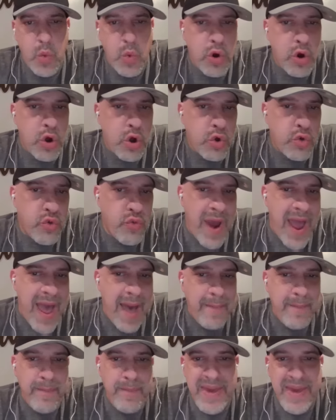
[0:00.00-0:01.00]
world,
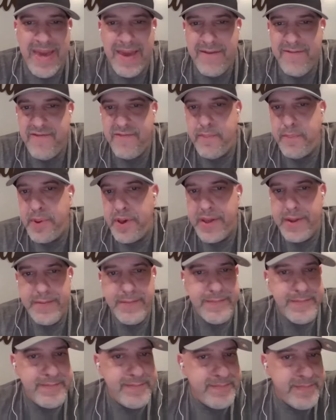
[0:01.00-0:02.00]
rat beef. But
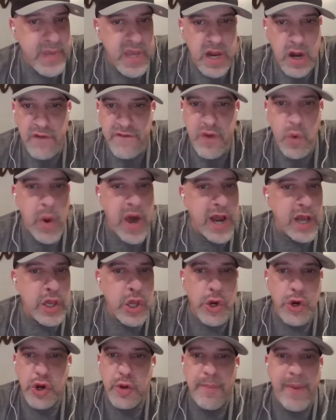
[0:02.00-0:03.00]
you know, if you want to
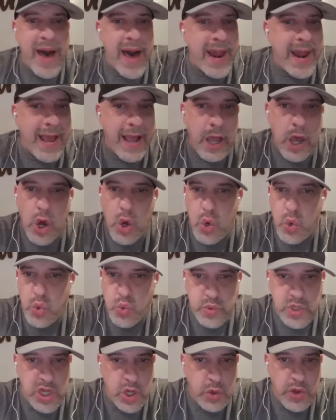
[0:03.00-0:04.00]
learn about it,
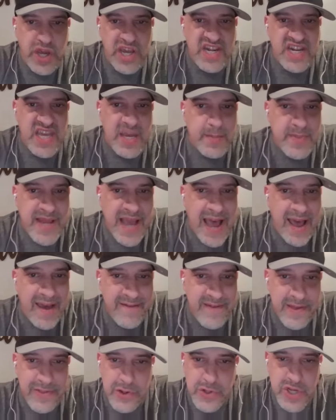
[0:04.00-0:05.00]
go. You know, you can deep
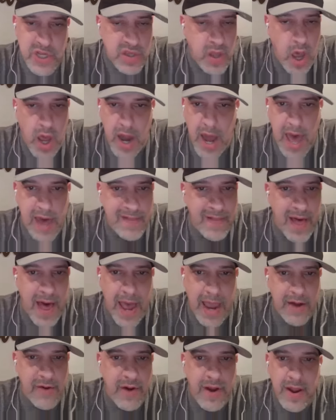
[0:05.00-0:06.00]
dive it. There's a ton
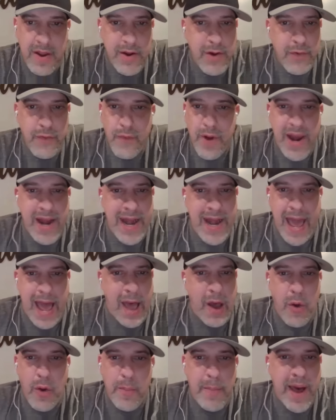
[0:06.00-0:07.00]
online right
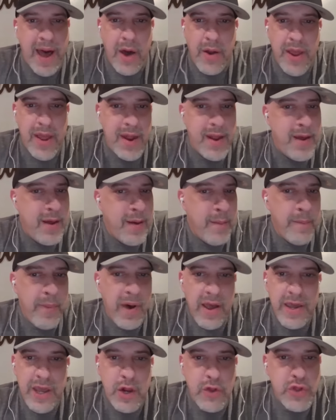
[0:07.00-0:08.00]
now about it.
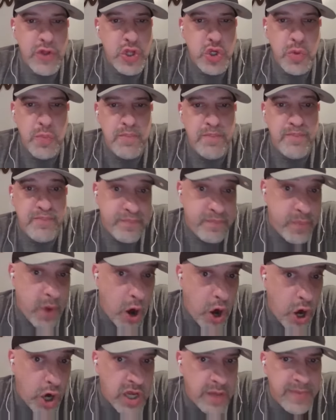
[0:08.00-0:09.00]
But you know, the two
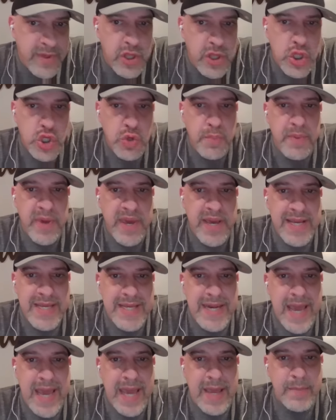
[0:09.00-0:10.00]
arguably the two biggest
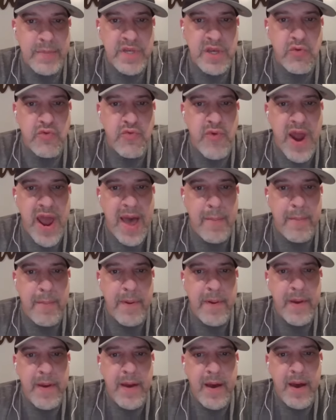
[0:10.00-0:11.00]
names in rap
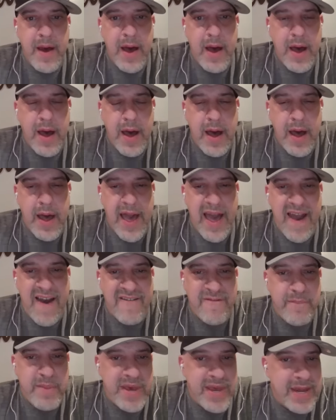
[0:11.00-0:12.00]
uh,
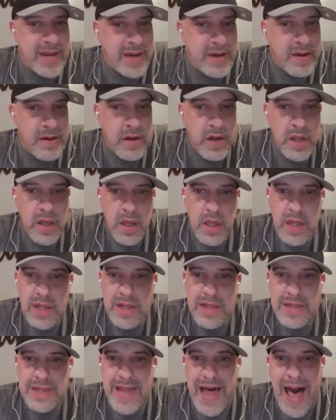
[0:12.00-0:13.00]
have been
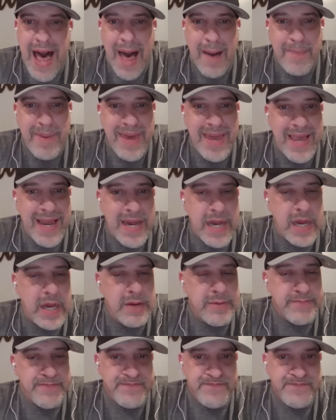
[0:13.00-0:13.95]
lobbing